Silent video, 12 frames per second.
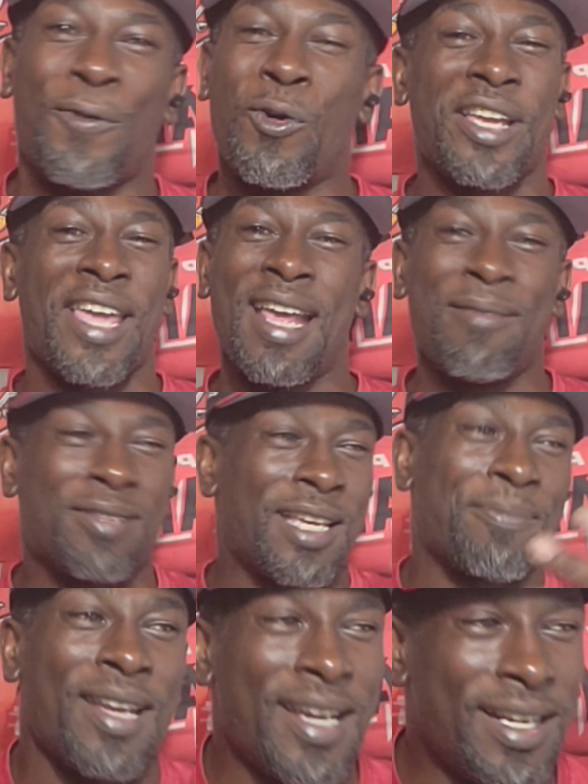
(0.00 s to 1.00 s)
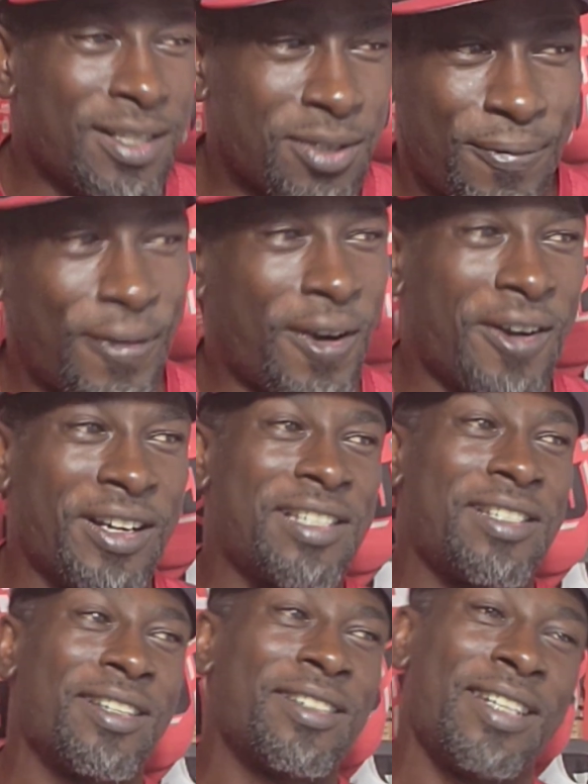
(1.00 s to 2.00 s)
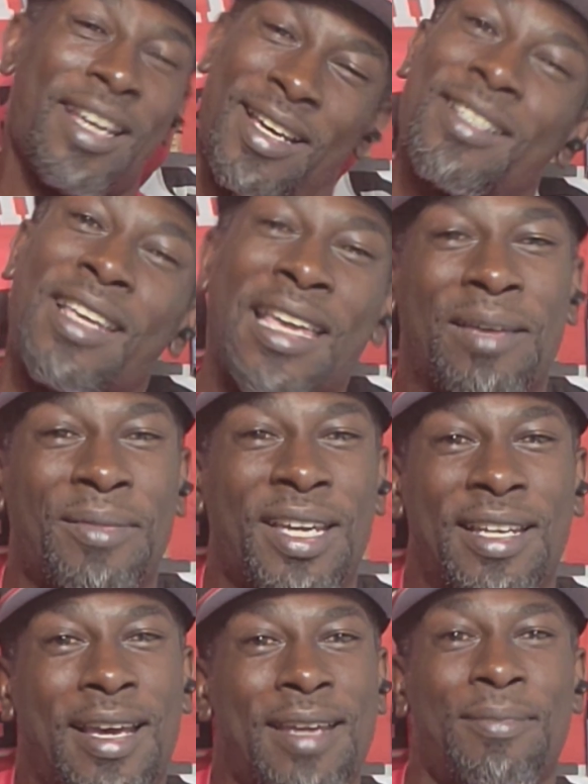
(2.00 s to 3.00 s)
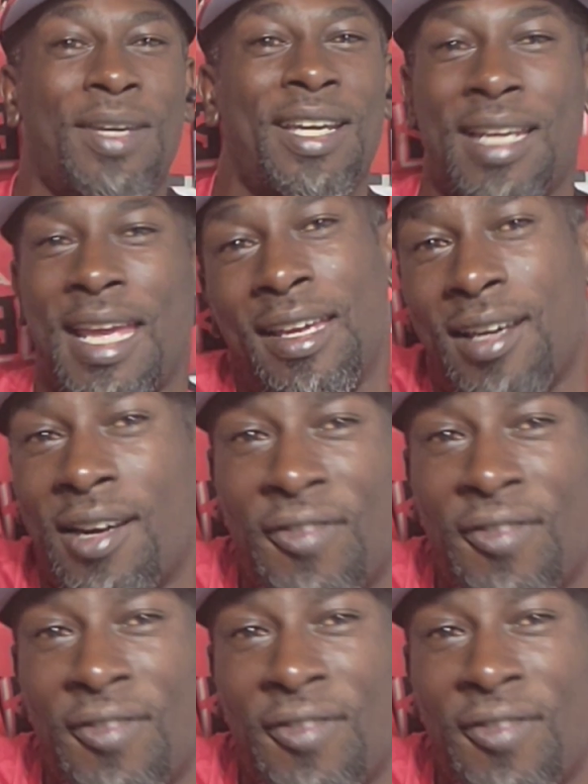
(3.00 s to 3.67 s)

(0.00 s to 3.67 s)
4 games they played so far this year. Yeah, this Ant-Man. They ain't